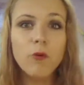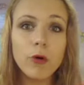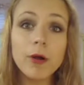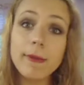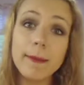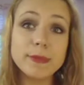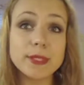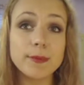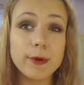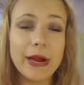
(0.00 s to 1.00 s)
warm up
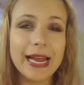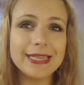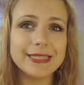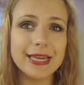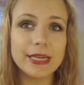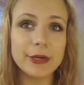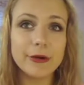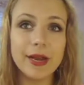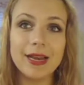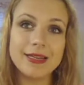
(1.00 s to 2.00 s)
some grays and
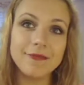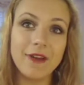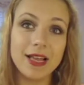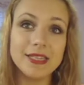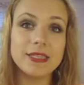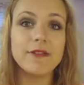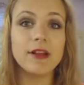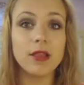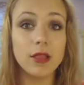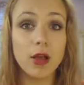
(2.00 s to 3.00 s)
create a fun
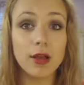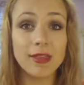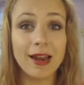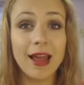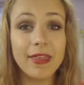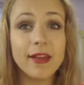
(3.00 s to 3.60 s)
different look that I